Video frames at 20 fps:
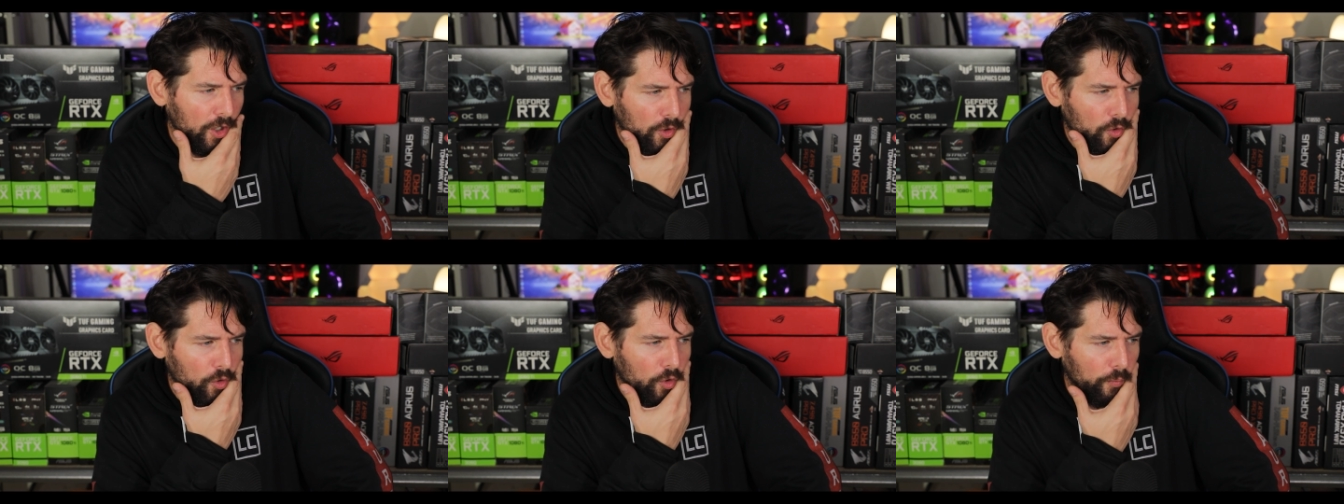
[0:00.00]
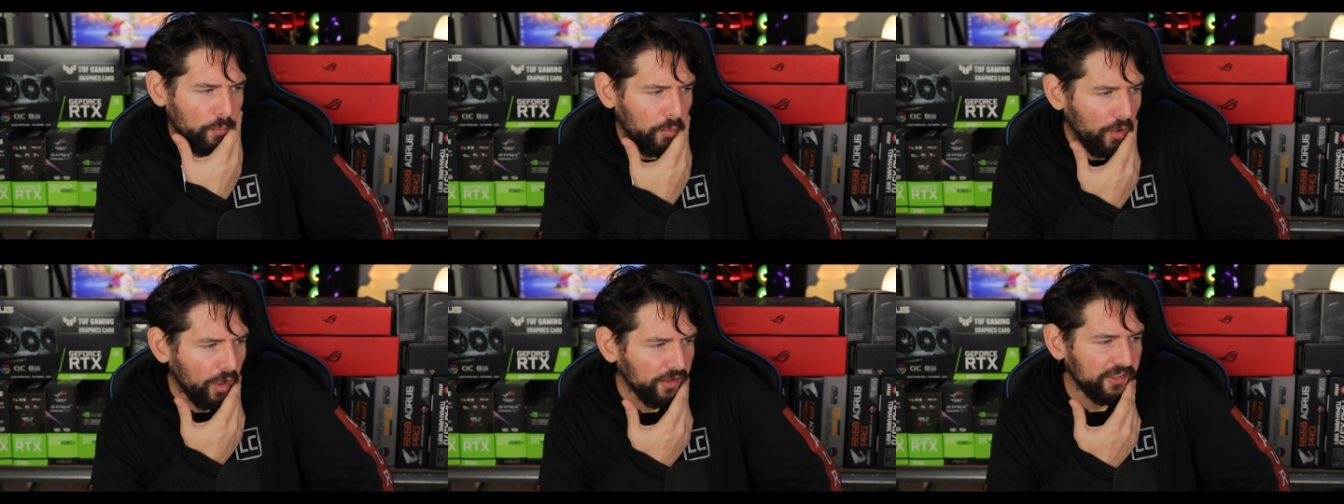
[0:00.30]

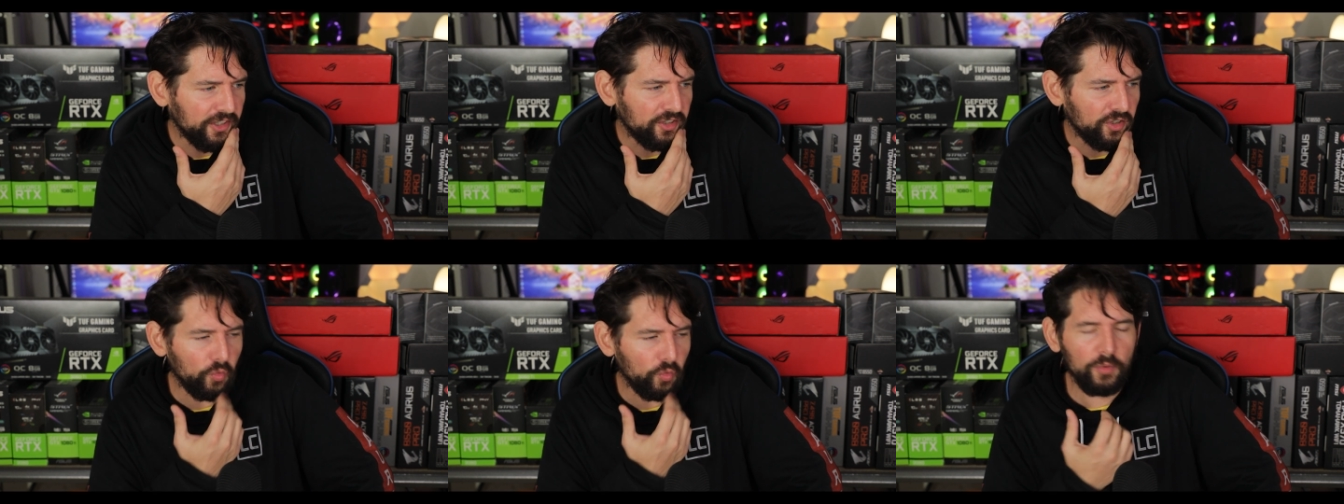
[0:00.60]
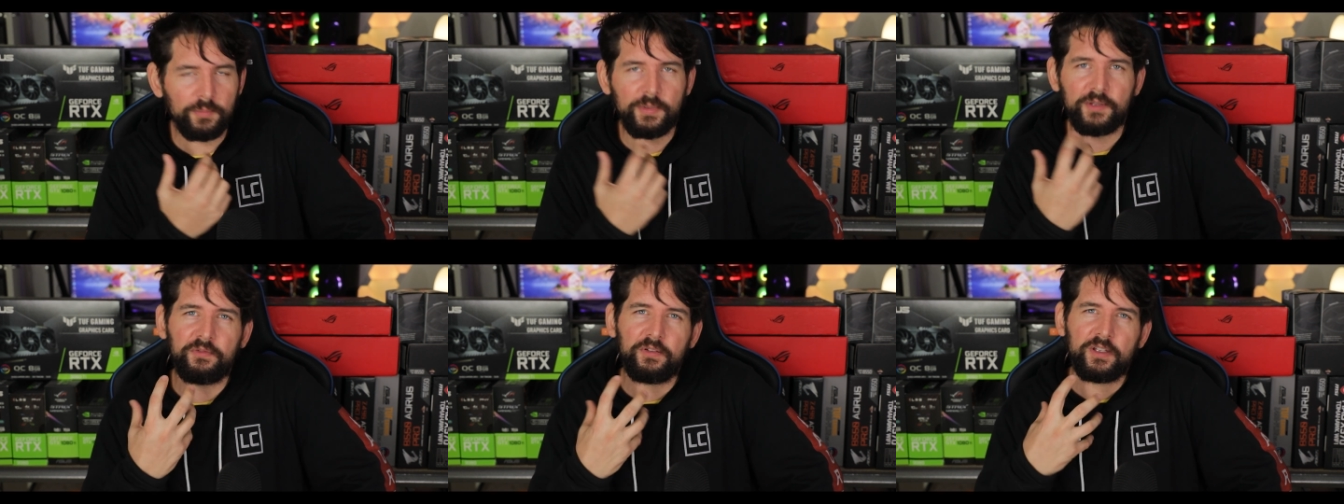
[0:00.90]
core processor
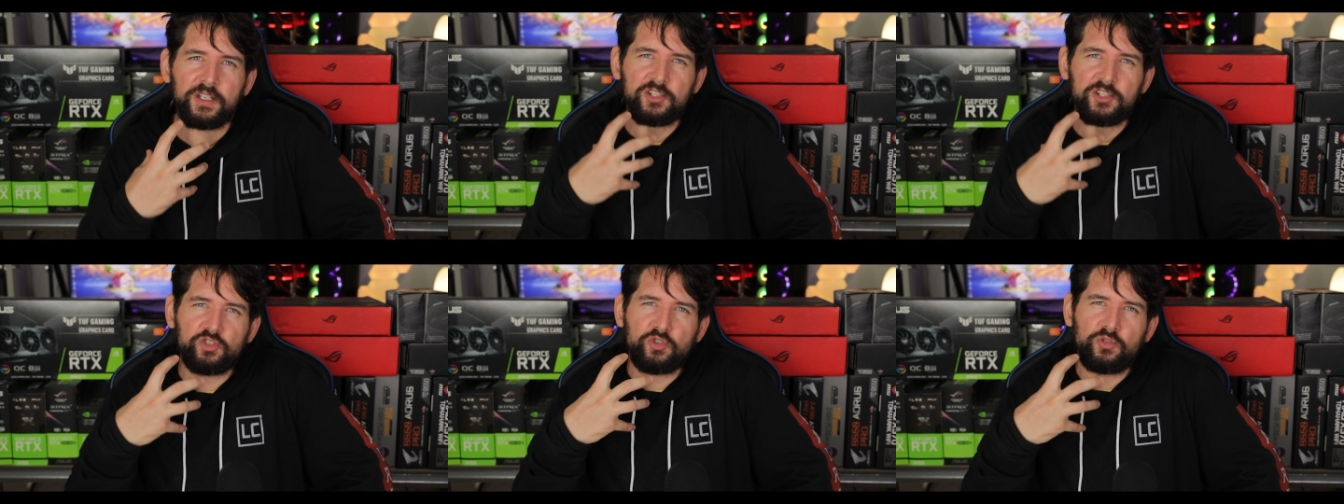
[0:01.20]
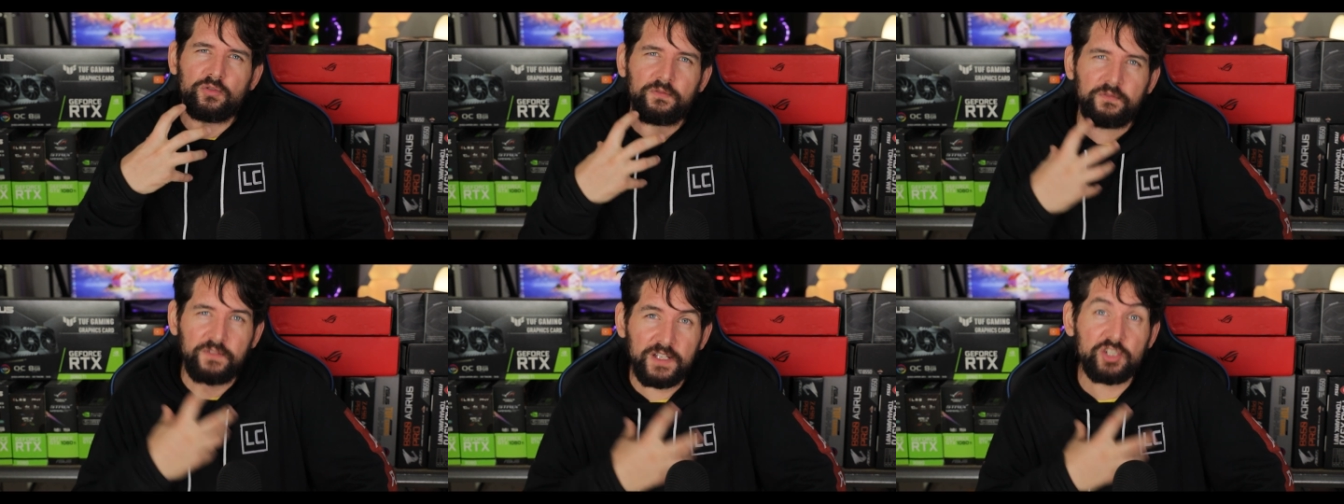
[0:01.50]
will be
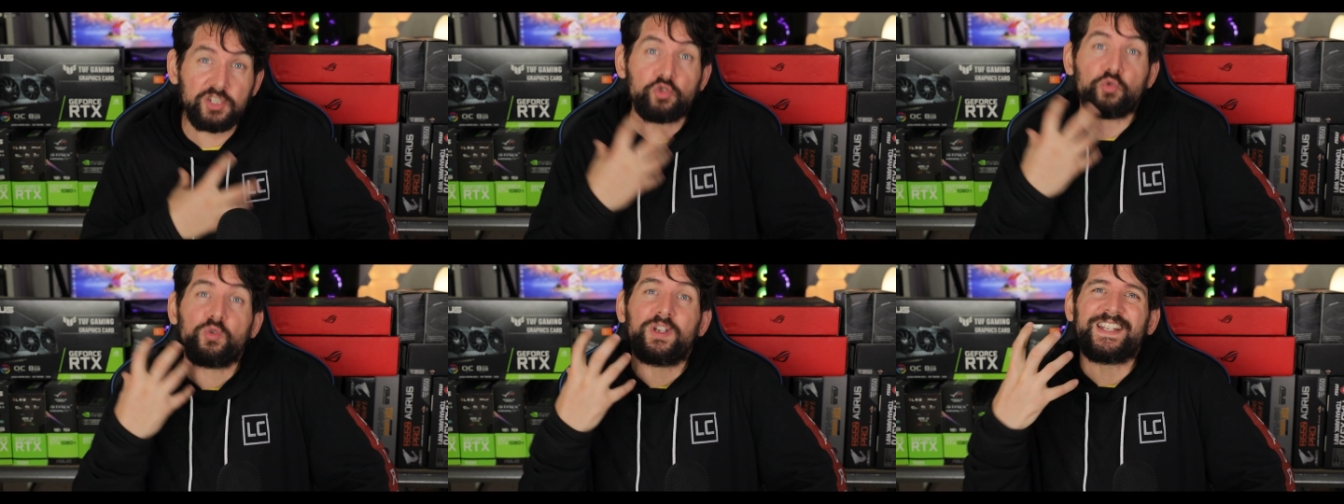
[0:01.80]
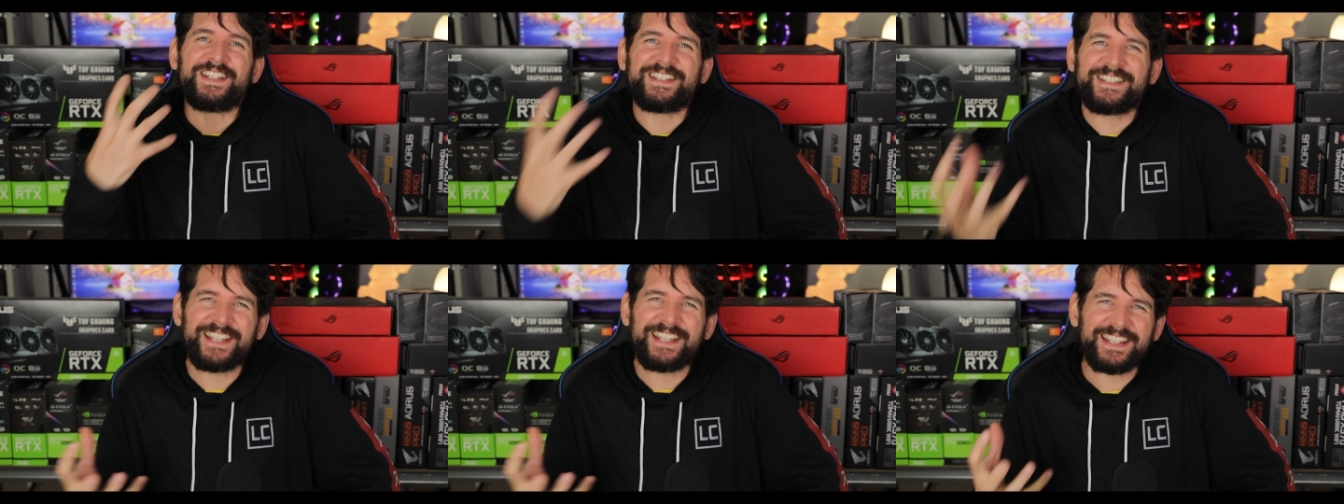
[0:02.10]
featuring